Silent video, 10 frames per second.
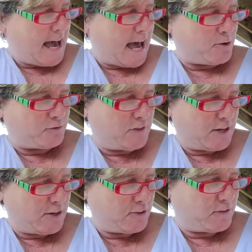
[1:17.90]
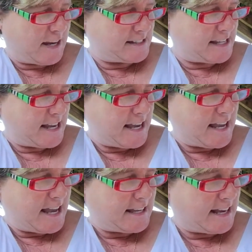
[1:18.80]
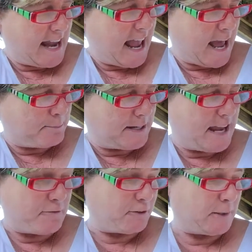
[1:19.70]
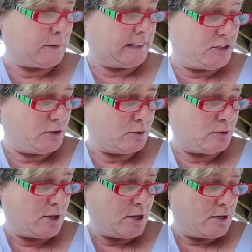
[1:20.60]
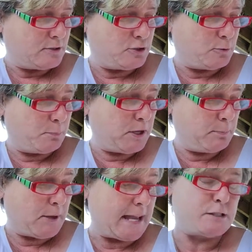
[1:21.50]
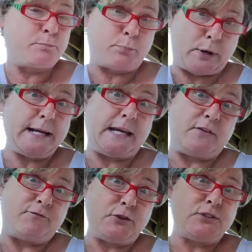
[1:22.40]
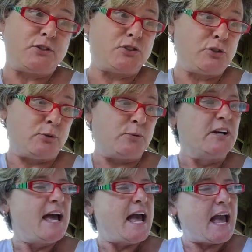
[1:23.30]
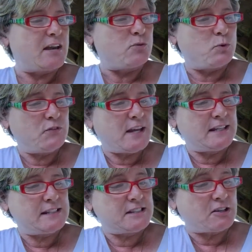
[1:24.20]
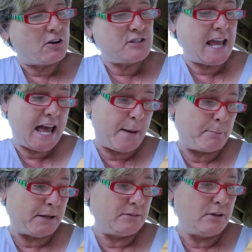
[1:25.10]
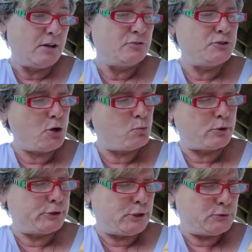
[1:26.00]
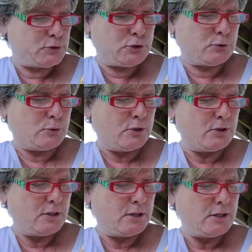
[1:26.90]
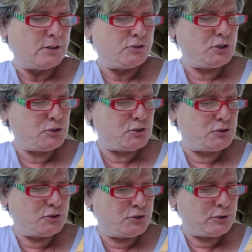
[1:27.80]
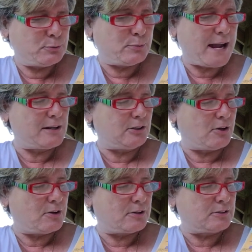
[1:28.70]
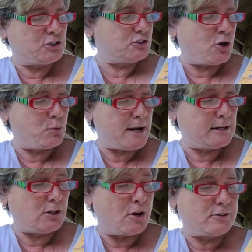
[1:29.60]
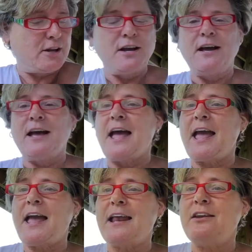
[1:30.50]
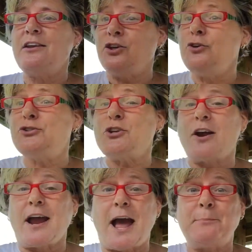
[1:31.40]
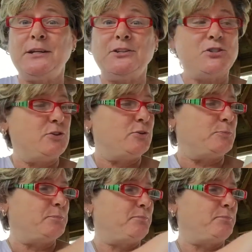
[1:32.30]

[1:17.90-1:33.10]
Out there, things can happen and frequently do to people as brainy and footsy as you. And when things start to happen, don't worry, don't stew. Just do right along, just go right along, and you'll start happening too.